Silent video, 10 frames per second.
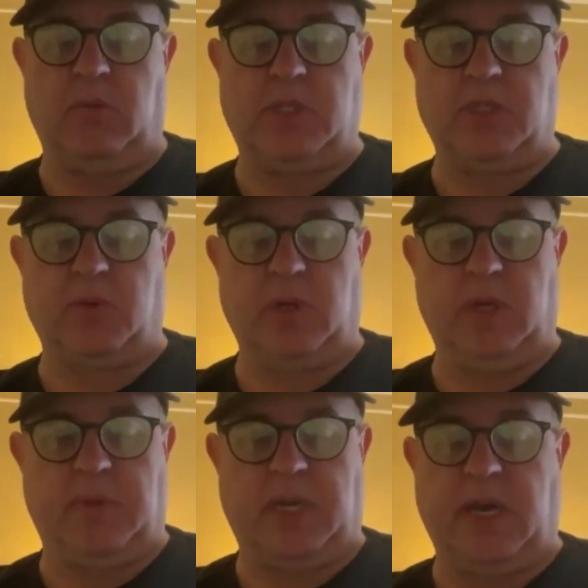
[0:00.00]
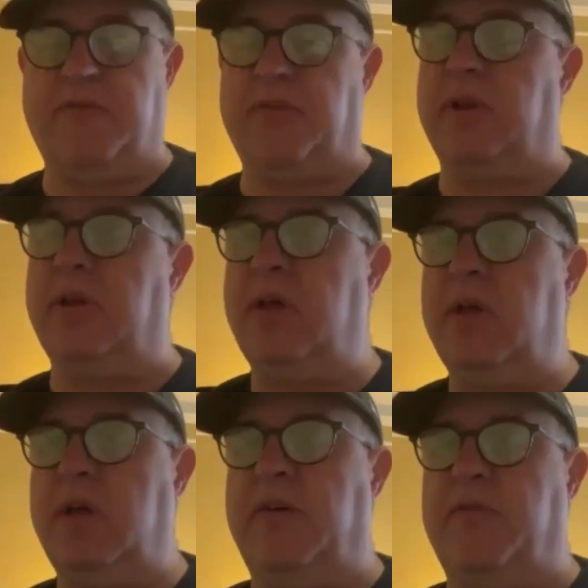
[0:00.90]
which is really the MacGuffin
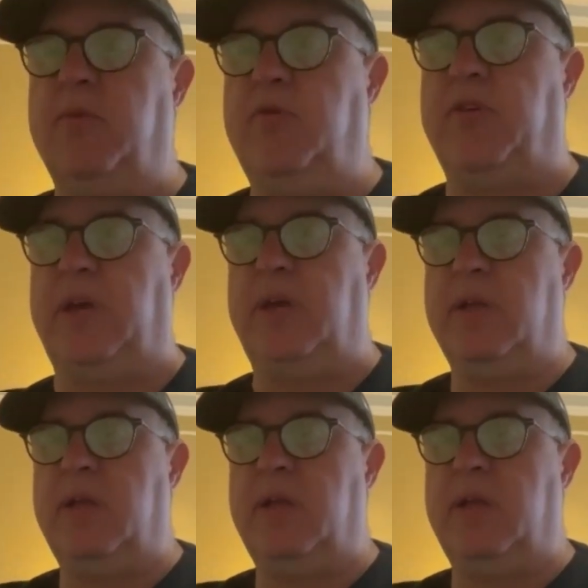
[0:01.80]
of the movie,